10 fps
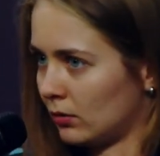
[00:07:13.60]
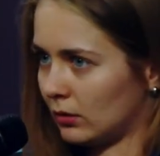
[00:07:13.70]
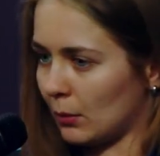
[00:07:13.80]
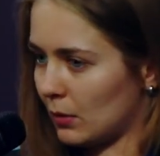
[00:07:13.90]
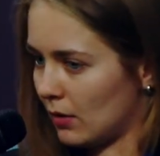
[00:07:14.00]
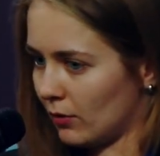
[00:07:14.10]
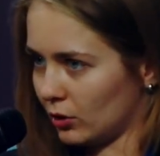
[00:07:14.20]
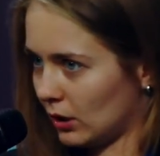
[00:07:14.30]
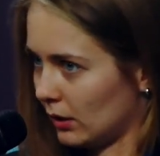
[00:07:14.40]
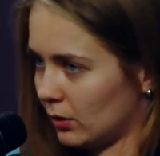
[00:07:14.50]

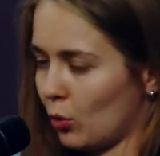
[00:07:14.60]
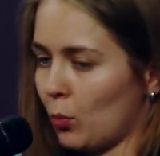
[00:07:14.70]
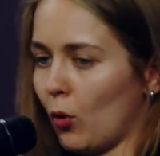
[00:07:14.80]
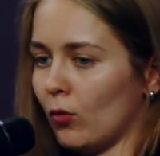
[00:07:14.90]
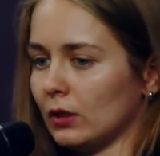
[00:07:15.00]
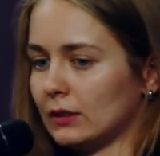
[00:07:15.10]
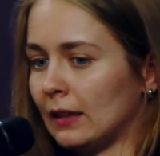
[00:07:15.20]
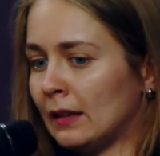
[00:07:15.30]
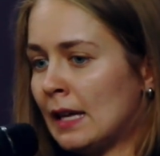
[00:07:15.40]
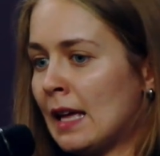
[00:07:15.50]
uh, when we were
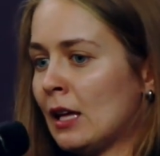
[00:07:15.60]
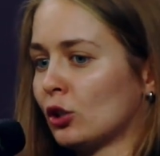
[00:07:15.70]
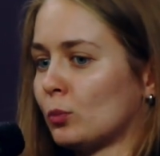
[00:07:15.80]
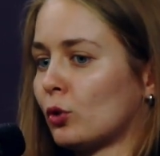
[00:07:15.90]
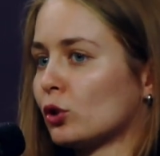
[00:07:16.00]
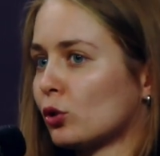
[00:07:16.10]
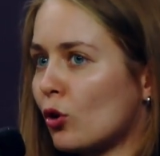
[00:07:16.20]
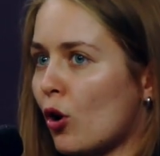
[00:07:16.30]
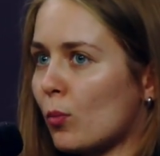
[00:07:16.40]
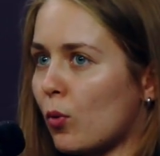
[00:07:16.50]
only starting
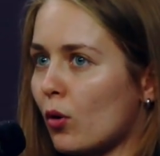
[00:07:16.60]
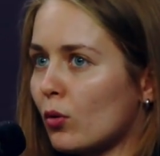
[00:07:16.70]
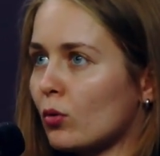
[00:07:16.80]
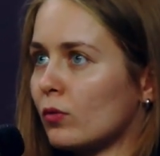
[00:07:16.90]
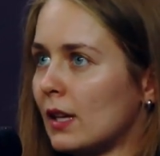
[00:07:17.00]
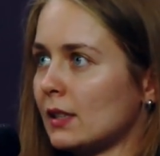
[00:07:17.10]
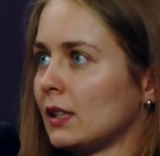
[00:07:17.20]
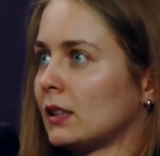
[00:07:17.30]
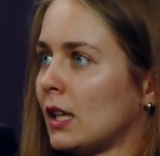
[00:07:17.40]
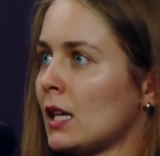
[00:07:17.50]
uh, to buy
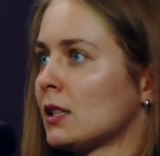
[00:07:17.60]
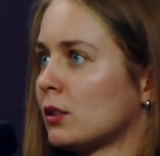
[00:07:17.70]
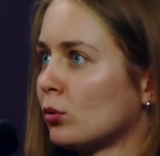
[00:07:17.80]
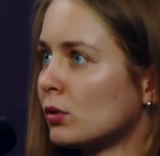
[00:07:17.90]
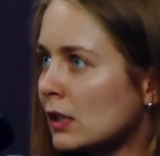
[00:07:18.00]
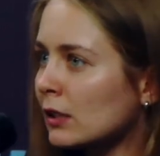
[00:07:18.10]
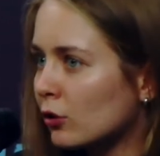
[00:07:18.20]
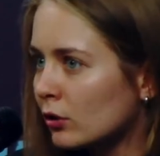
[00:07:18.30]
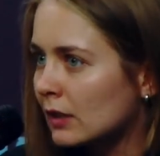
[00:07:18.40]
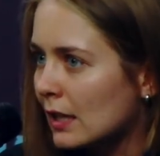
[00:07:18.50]
things, our
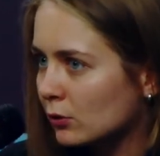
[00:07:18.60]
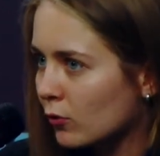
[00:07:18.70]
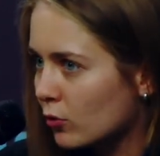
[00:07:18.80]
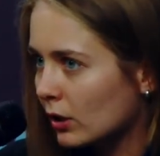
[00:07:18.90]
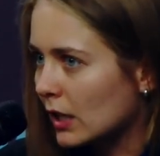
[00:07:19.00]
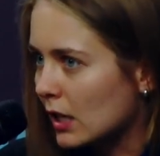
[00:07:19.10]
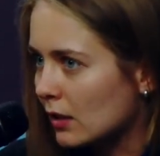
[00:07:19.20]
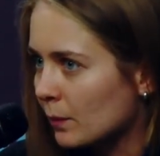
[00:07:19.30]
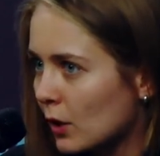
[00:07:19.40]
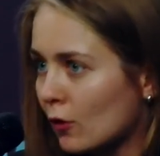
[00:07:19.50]
friends were already
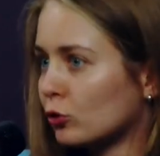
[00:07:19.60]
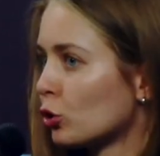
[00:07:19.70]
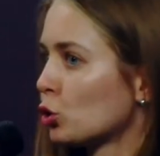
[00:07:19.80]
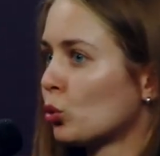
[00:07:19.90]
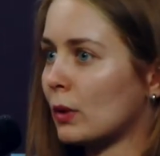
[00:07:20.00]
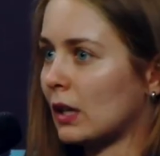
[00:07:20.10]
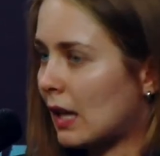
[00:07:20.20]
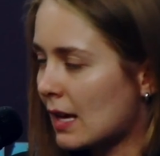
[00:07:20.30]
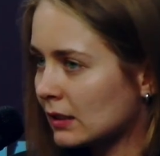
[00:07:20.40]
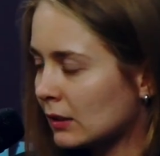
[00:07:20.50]
delivering this
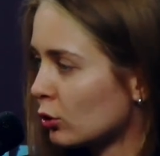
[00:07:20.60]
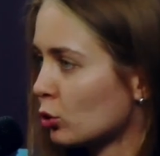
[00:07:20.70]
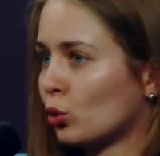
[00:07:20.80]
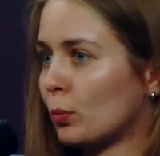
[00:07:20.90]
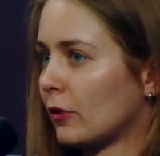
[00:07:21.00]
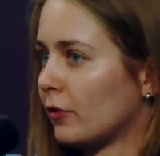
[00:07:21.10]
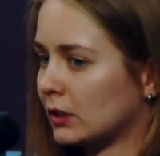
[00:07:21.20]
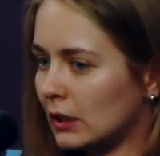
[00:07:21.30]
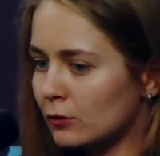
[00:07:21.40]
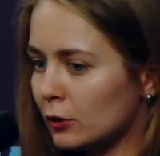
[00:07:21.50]
commodity from
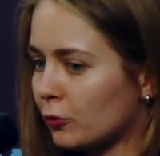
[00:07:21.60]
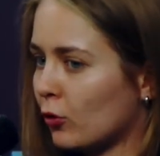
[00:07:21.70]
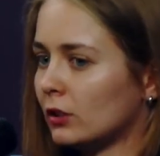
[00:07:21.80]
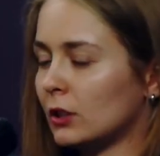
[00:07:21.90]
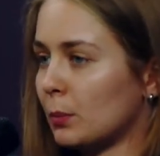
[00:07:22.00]
other countries.